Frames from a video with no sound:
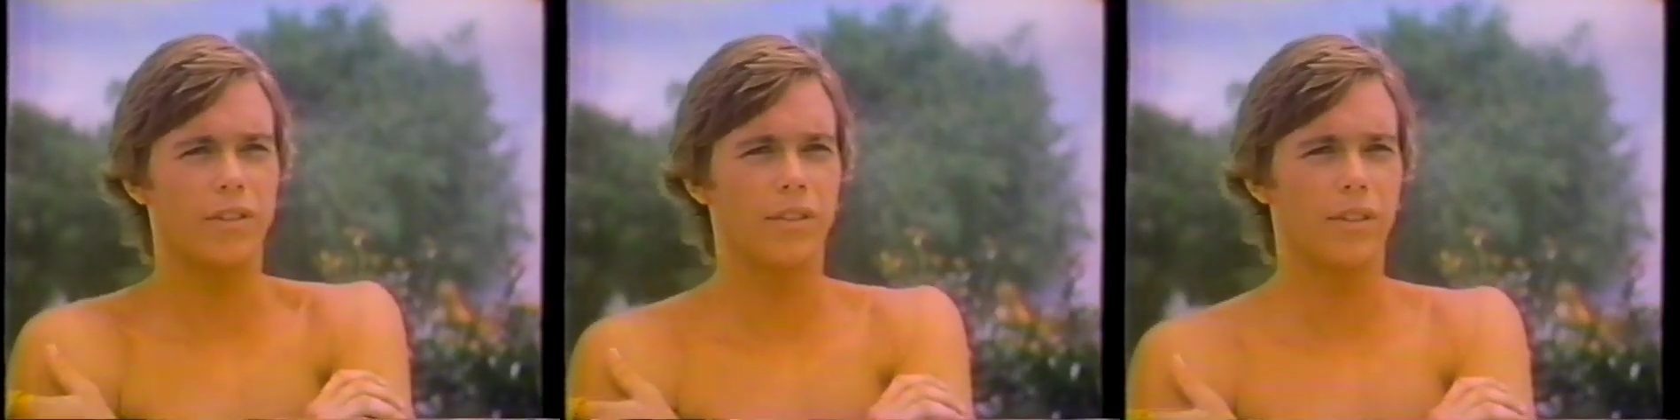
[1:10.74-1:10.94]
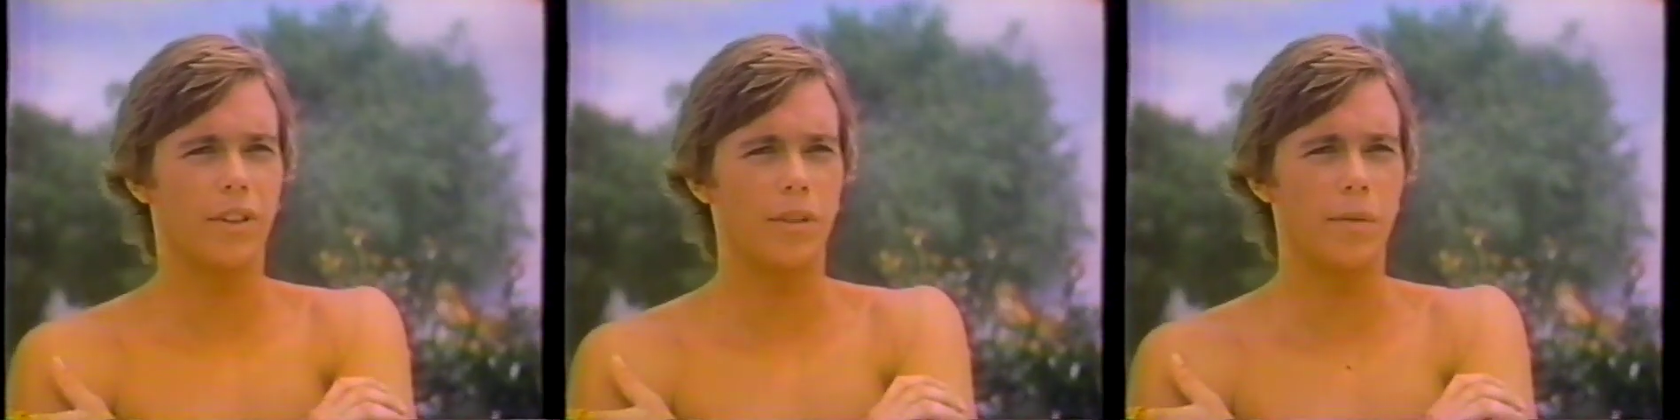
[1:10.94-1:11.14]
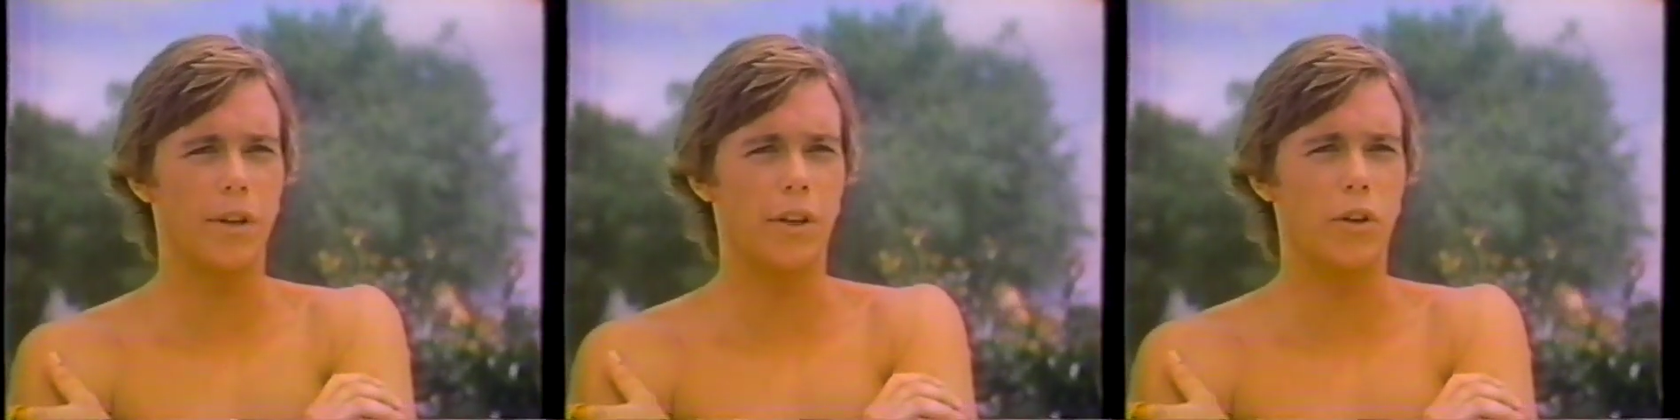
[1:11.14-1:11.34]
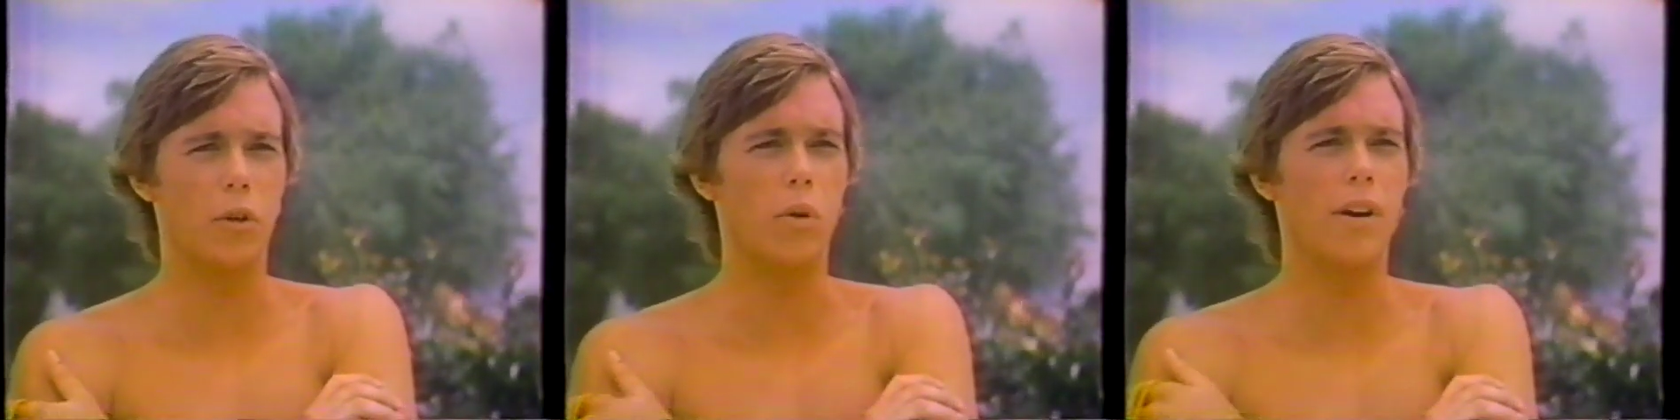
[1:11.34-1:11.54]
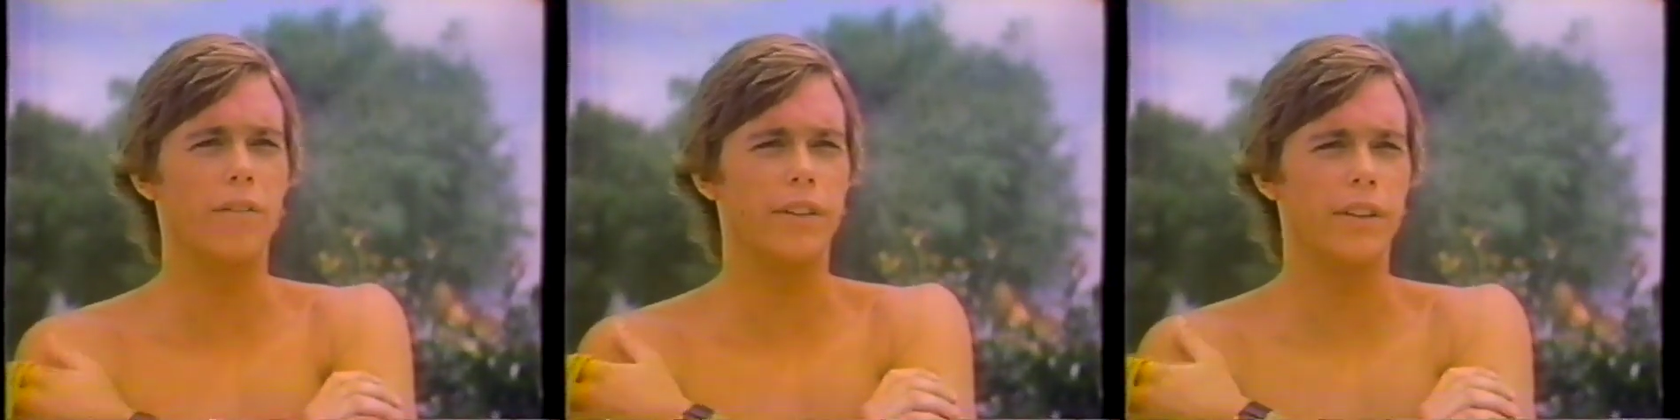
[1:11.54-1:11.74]
I mean, I
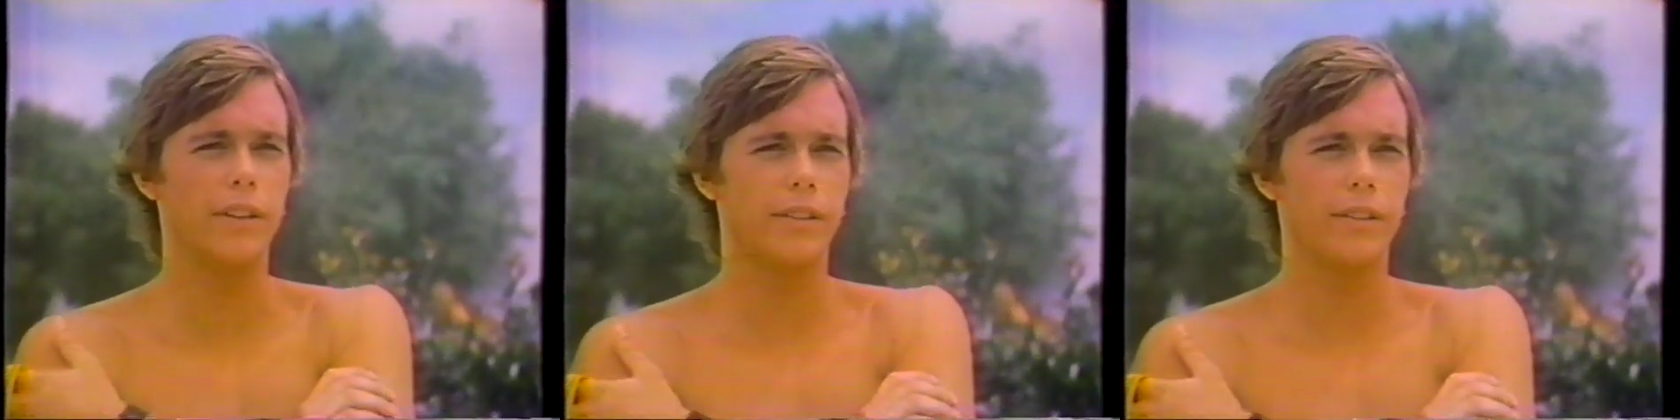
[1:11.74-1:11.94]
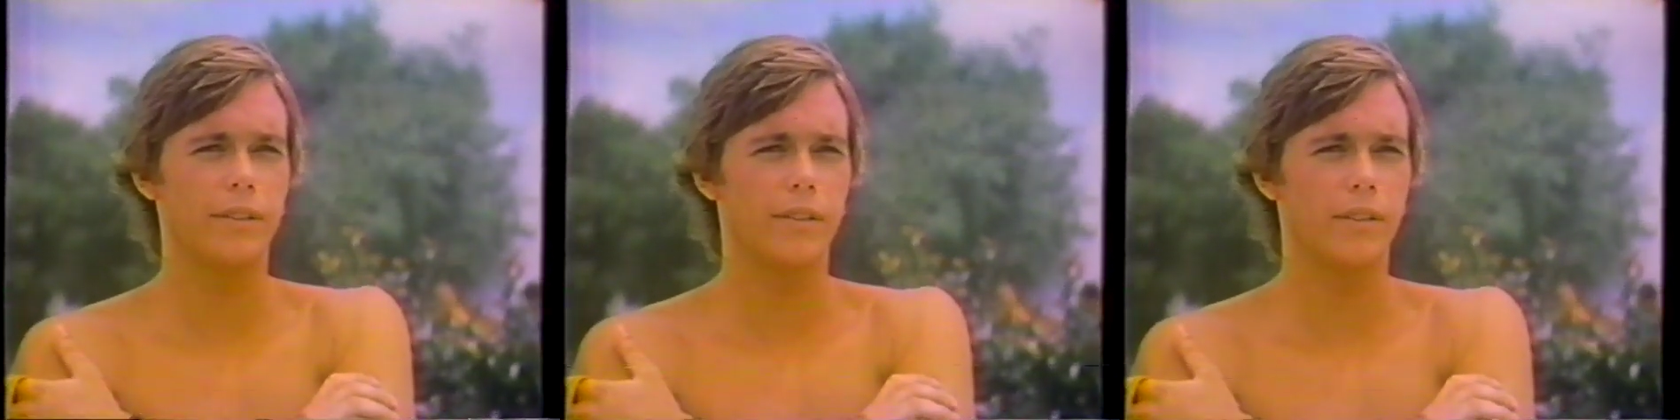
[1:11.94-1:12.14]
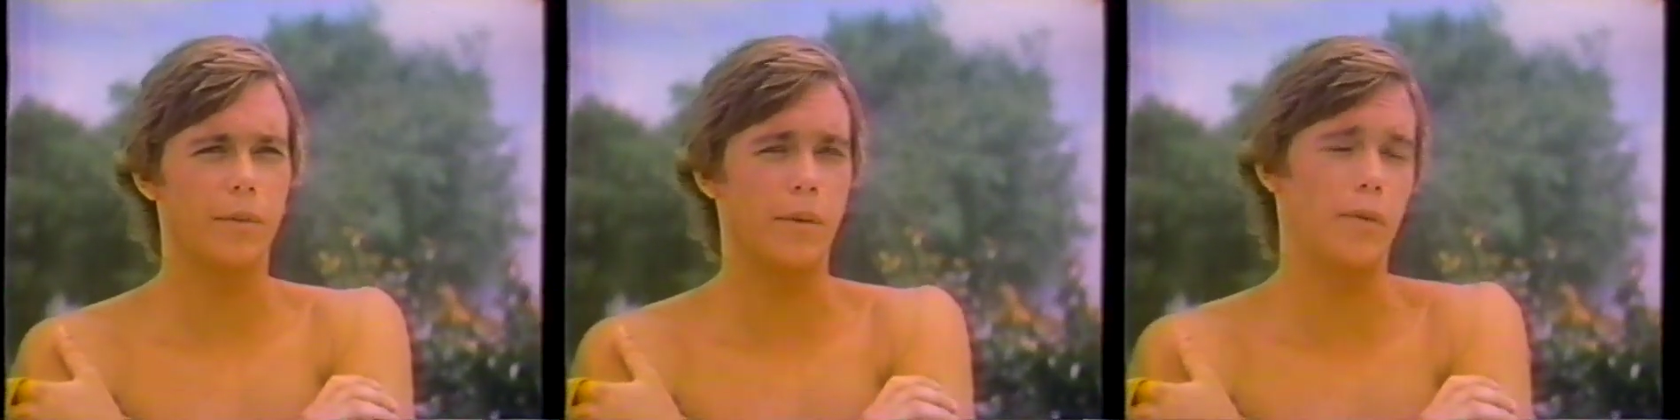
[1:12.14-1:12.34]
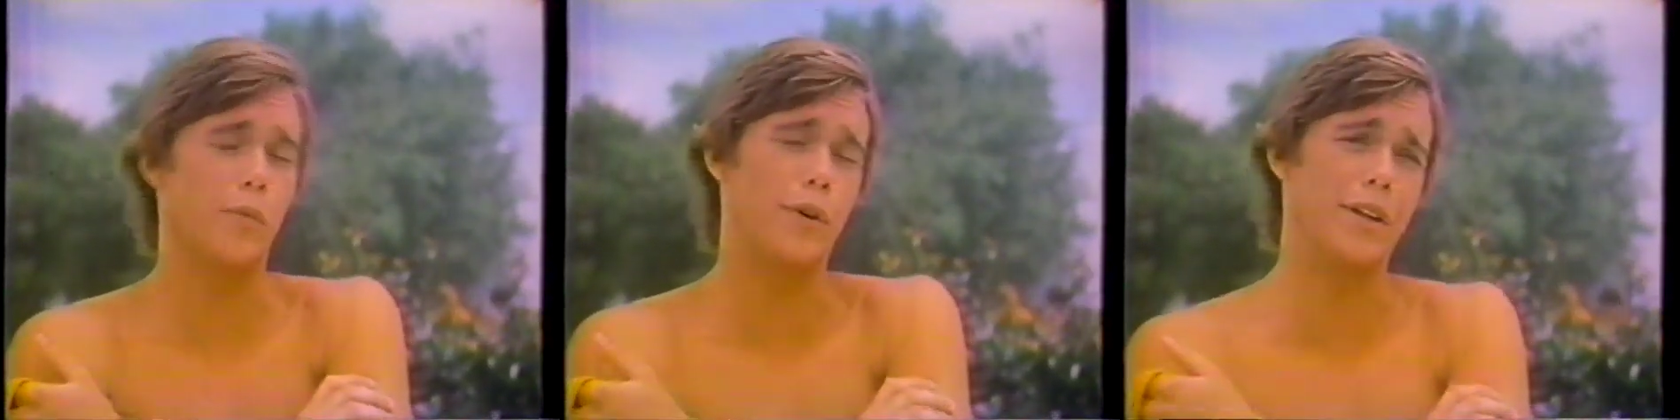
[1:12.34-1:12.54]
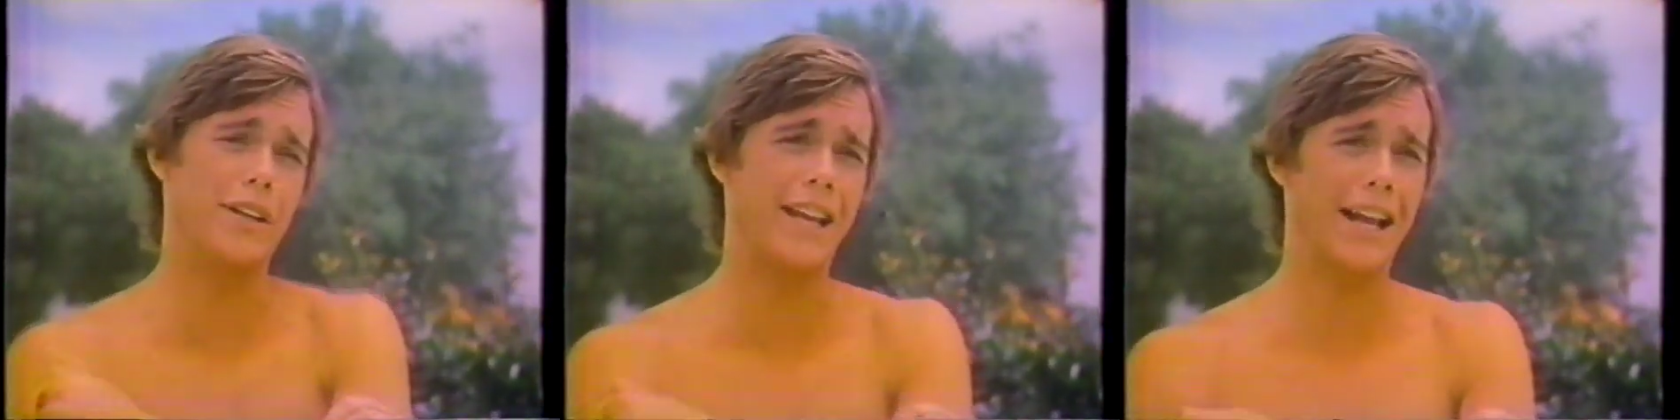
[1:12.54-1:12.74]
know of it. I mean,
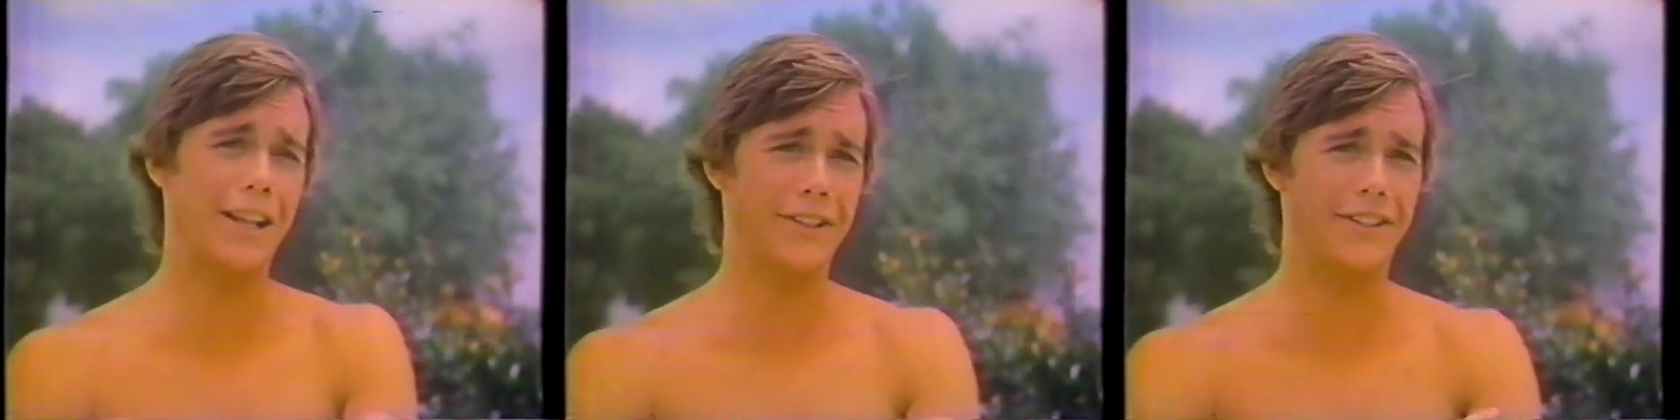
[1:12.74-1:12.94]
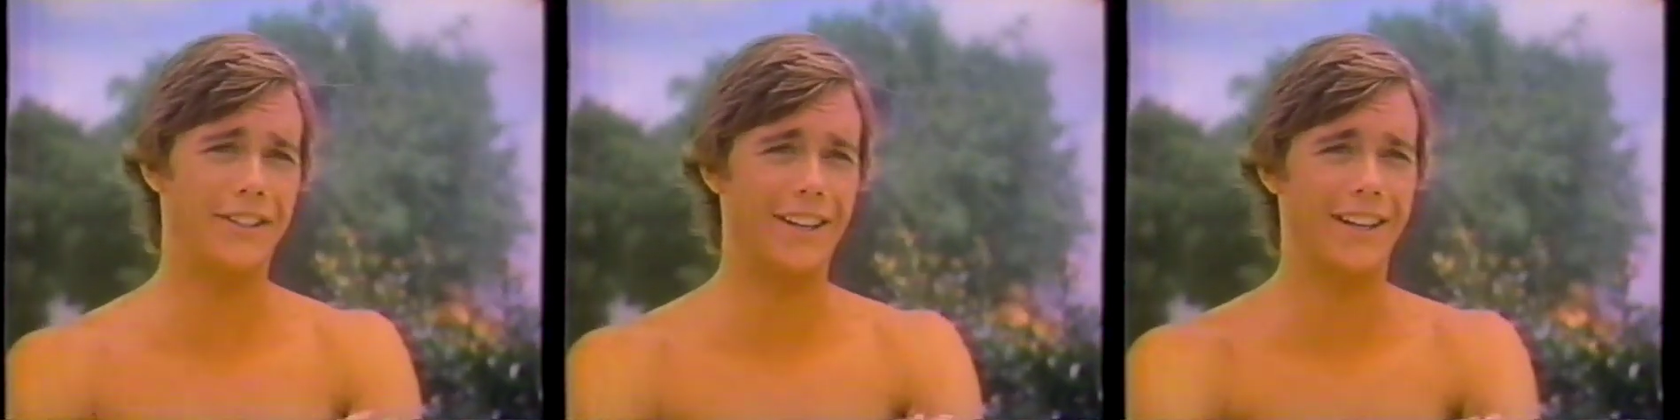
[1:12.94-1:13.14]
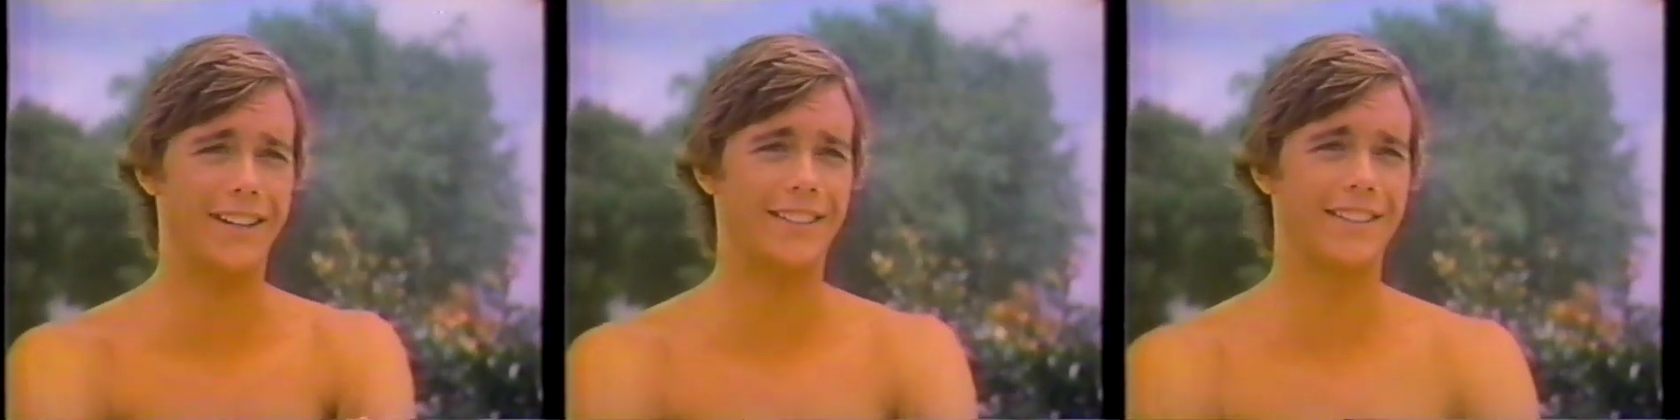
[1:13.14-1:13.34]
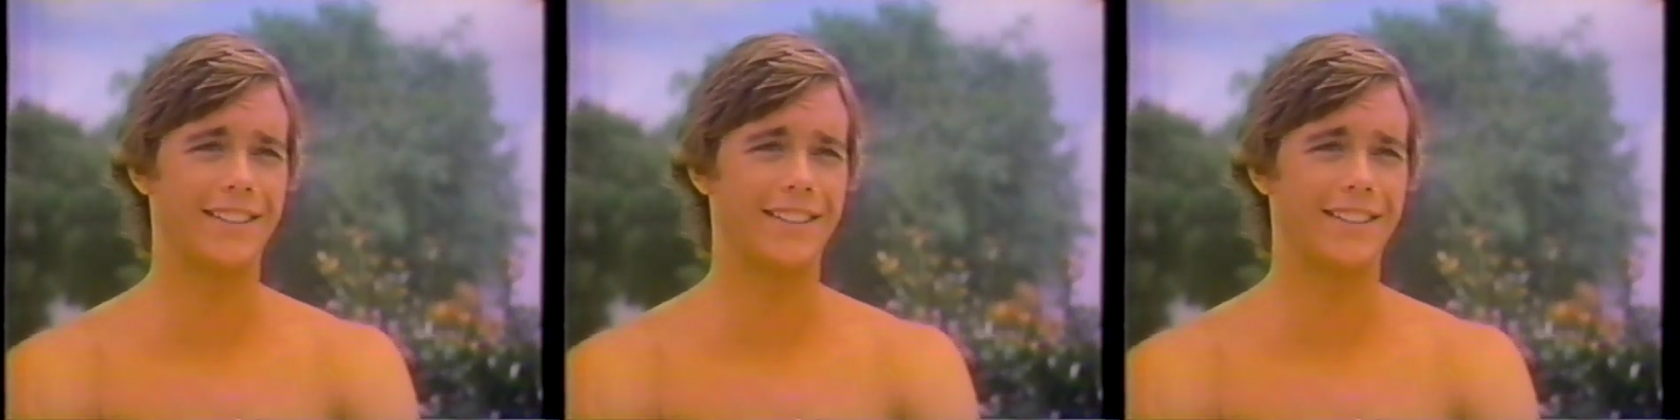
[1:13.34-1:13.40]
everybody in Dallas does.